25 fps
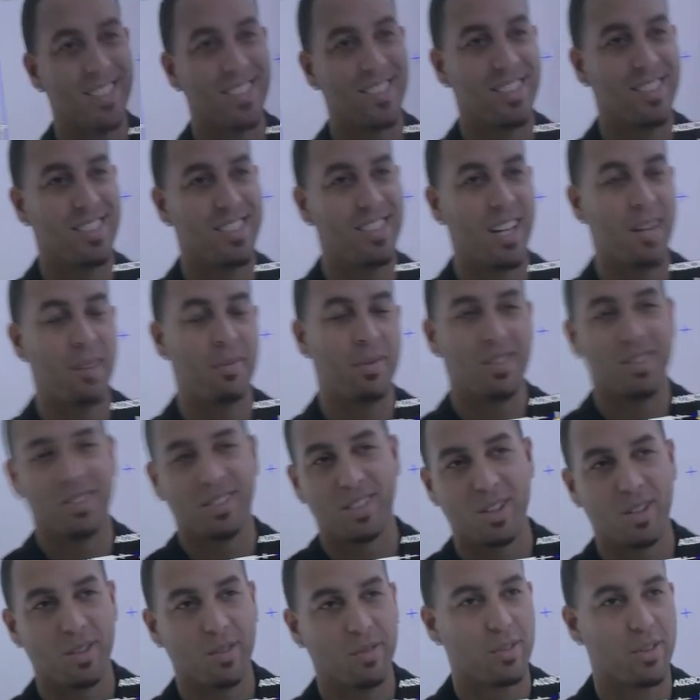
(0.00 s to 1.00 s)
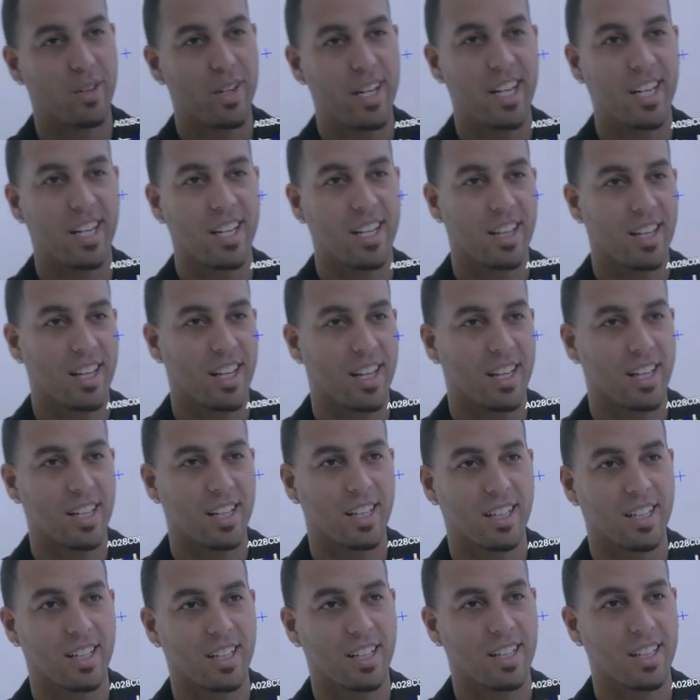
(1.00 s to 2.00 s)
stepping stone for
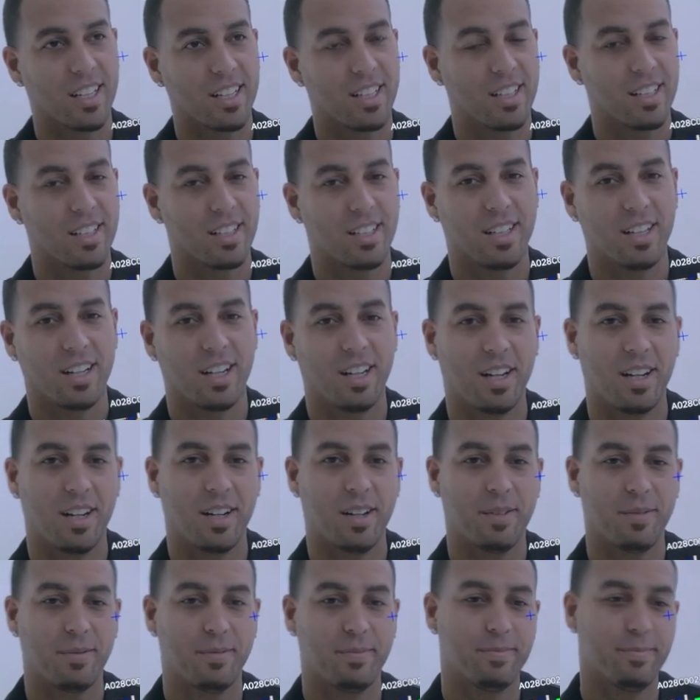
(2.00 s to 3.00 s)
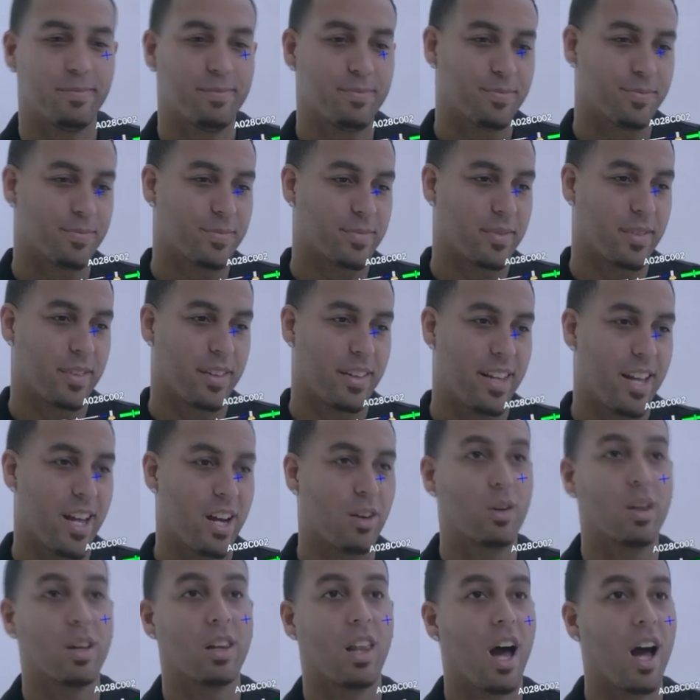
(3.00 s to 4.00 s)
anything um,
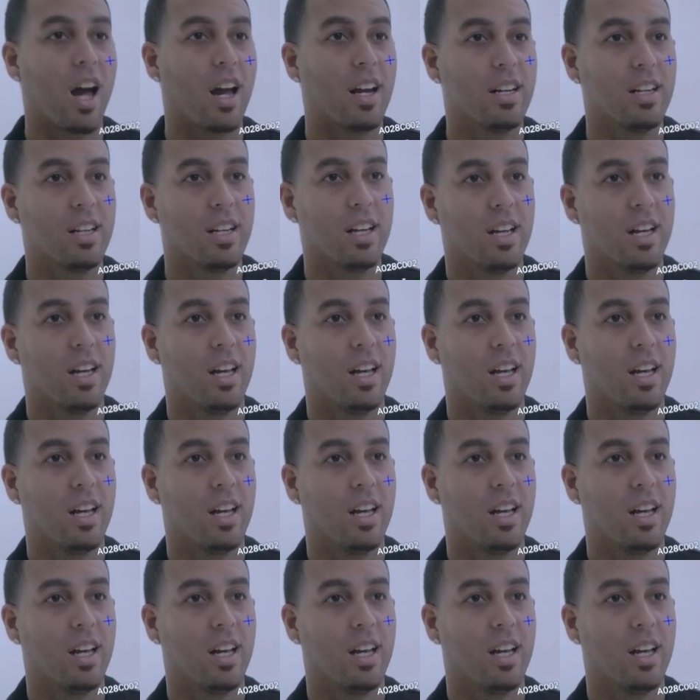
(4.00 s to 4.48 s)
down the line.